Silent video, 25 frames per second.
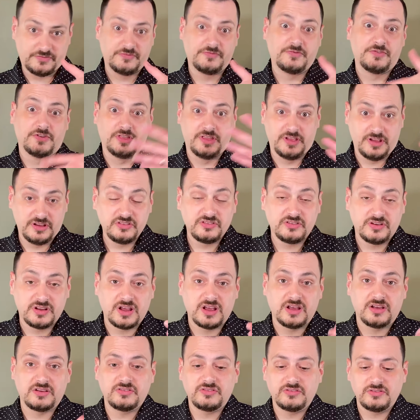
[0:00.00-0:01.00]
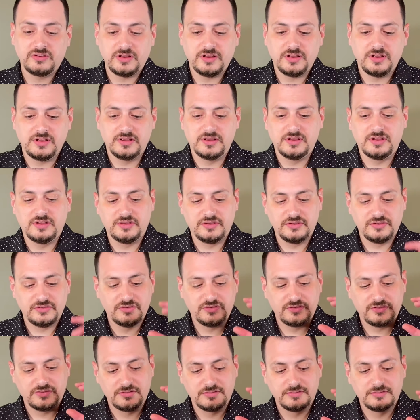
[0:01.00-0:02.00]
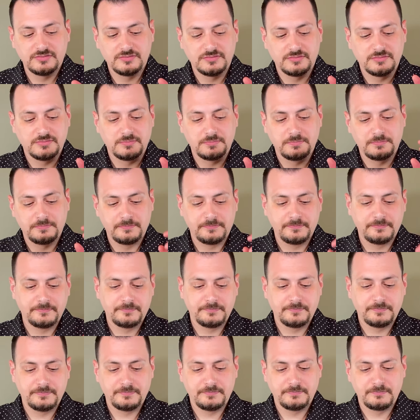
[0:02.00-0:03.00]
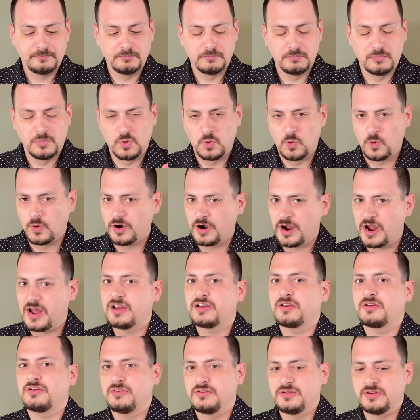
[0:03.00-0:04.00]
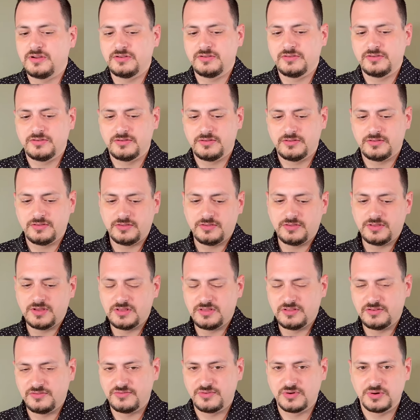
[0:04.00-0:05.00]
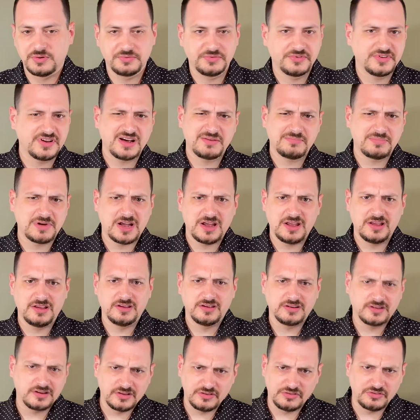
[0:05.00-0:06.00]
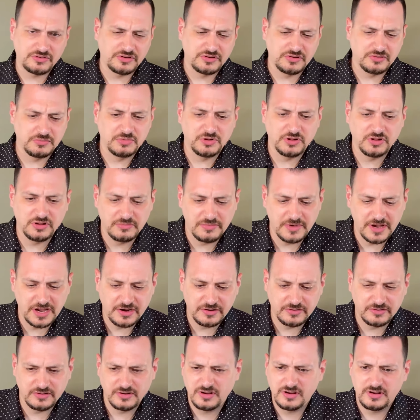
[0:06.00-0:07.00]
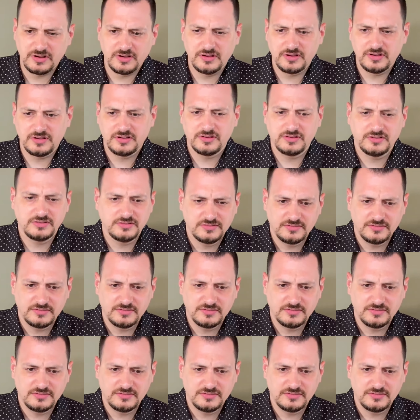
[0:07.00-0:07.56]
for this test, is more accurate than the Forbes, not by a considerable amount, uh,